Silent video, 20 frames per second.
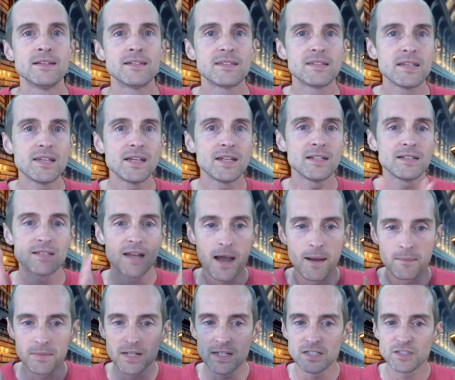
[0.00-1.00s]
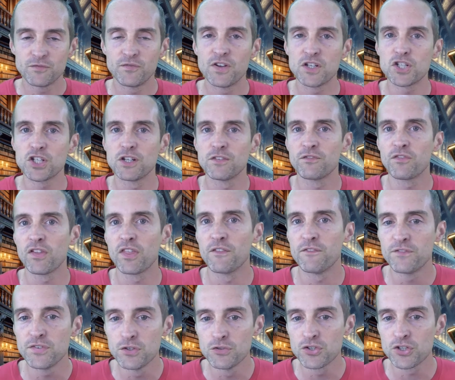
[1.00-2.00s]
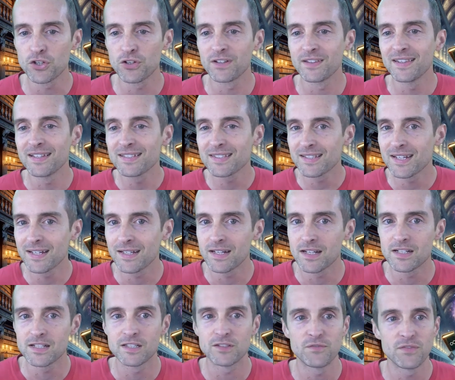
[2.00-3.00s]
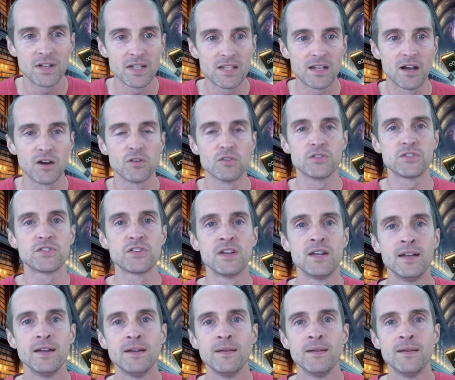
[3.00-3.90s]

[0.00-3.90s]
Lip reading: Seeing Dominic's vision for the future and listening to his videos,